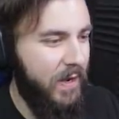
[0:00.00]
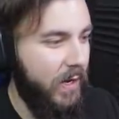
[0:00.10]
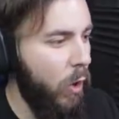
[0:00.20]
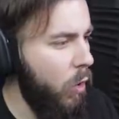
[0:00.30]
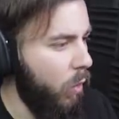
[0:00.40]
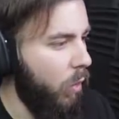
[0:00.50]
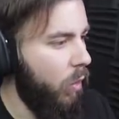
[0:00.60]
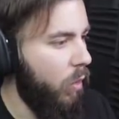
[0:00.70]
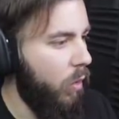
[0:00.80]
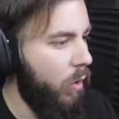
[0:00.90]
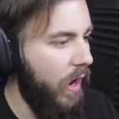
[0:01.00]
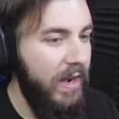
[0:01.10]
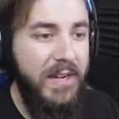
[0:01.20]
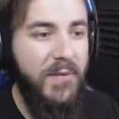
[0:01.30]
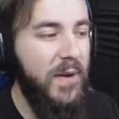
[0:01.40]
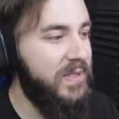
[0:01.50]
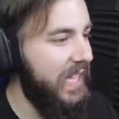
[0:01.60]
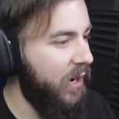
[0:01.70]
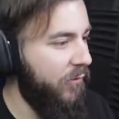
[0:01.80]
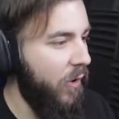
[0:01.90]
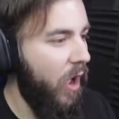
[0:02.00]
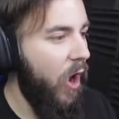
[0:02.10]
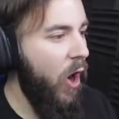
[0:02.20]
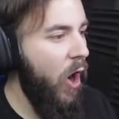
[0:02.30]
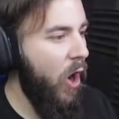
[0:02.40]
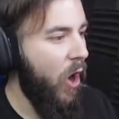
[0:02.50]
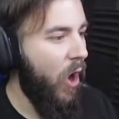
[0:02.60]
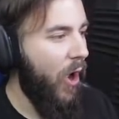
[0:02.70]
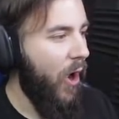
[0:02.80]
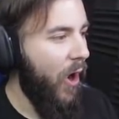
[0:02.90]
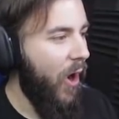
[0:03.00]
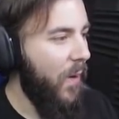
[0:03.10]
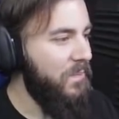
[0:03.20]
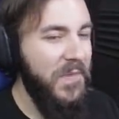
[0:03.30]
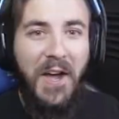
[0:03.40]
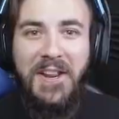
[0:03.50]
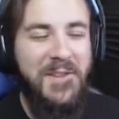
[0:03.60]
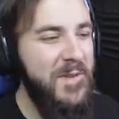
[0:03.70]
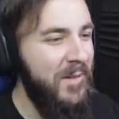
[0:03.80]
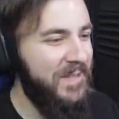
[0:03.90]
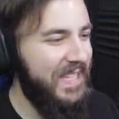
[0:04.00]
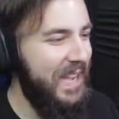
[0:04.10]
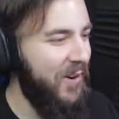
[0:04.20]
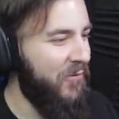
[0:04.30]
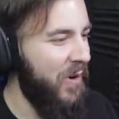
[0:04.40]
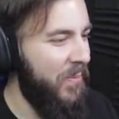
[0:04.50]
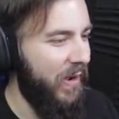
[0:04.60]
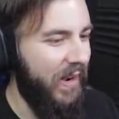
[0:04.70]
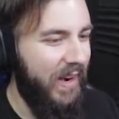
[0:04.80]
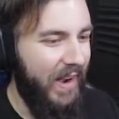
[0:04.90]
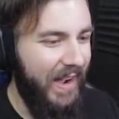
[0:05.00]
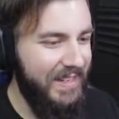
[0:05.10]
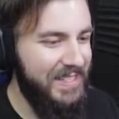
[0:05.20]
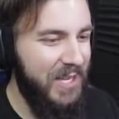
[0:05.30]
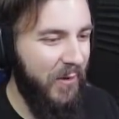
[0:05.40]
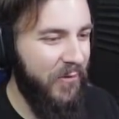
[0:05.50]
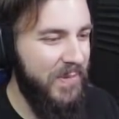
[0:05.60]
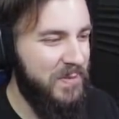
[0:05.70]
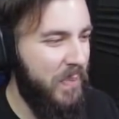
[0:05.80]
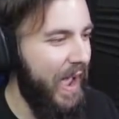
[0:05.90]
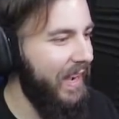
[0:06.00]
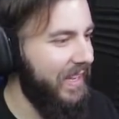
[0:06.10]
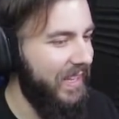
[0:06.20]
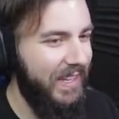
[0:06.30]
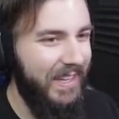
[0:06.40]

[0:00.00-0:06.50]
Like, oh, I didn't even have to get off. Oh, I didn't even have to get off Ripper. I can just do it from his back.